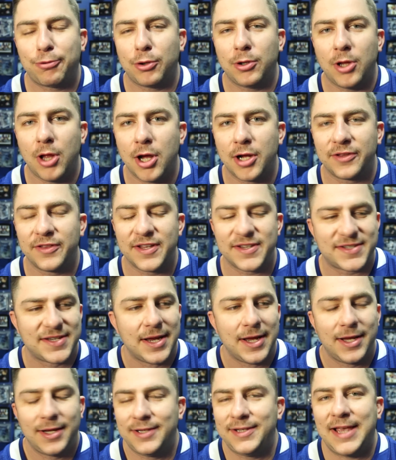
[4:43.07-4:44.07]
prolong
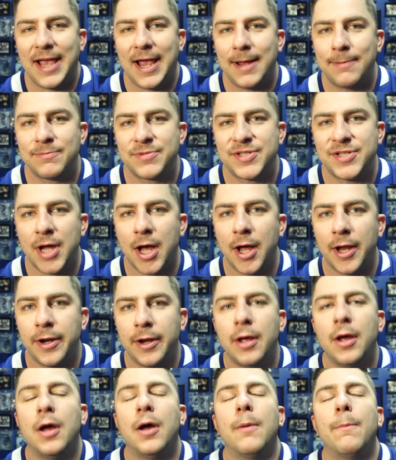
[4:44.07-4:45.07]
this. Game's
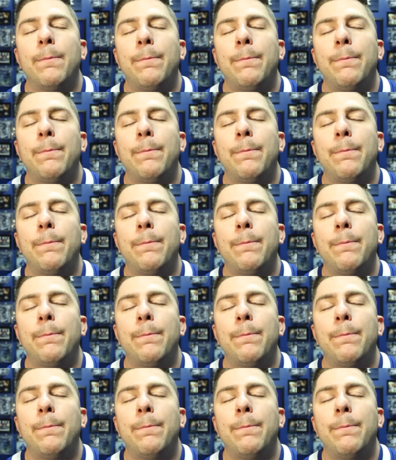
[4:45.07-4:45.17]
done.